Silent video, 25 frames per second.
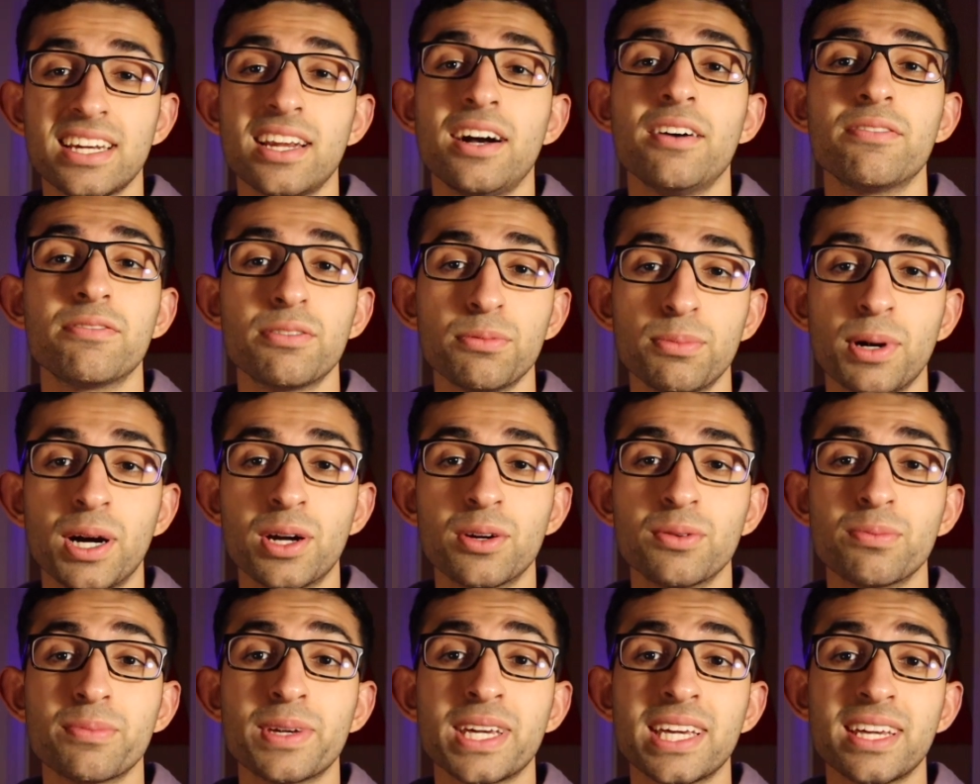enough
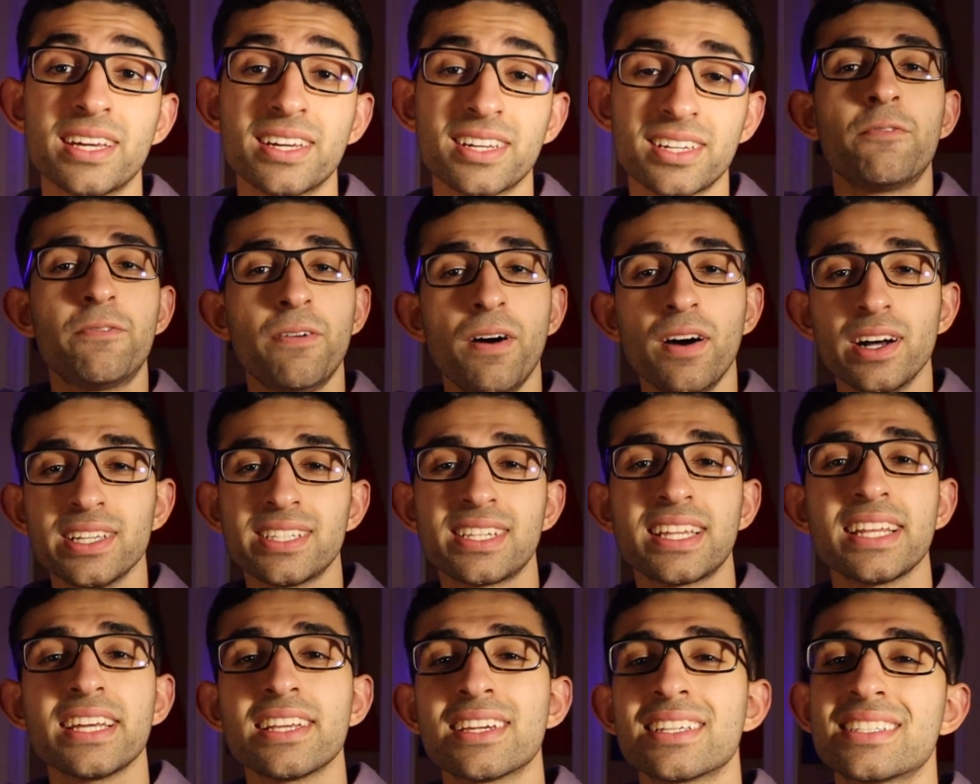about me.
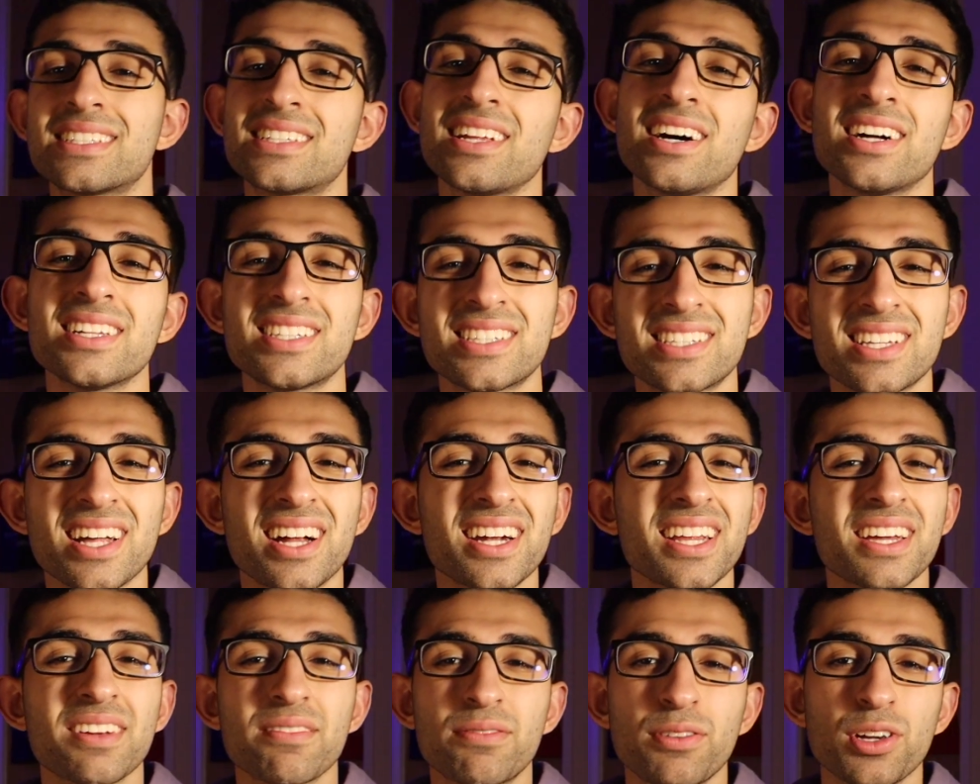Firstly, to start
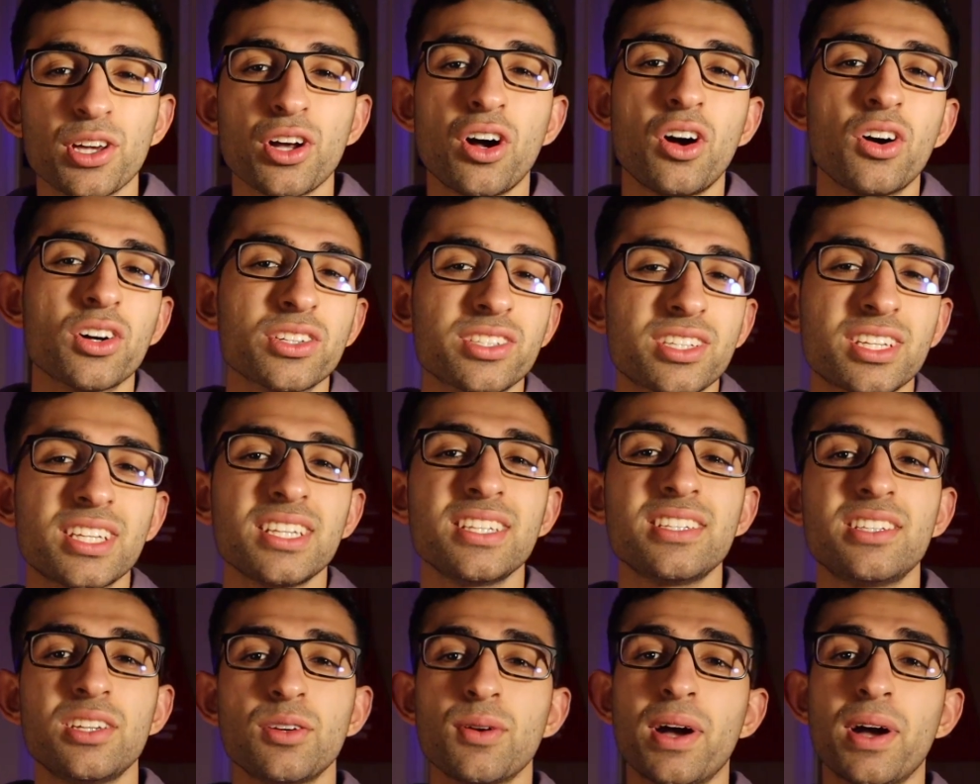studying for your OSCEs,